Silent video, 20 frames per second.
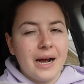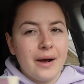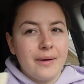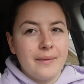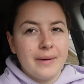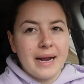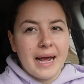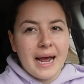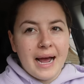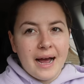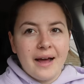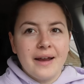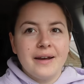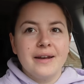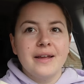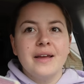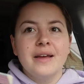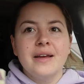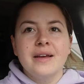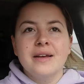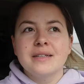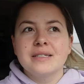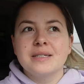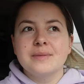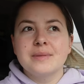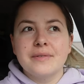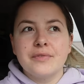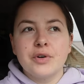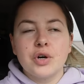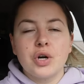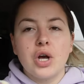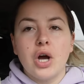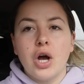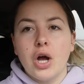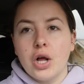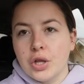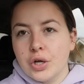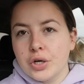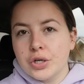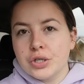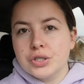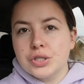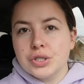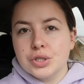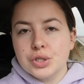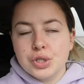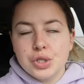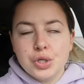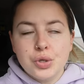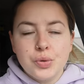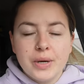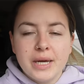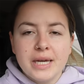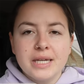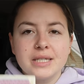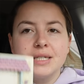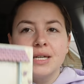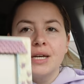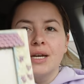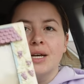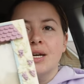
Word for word: I want to add some different colors to it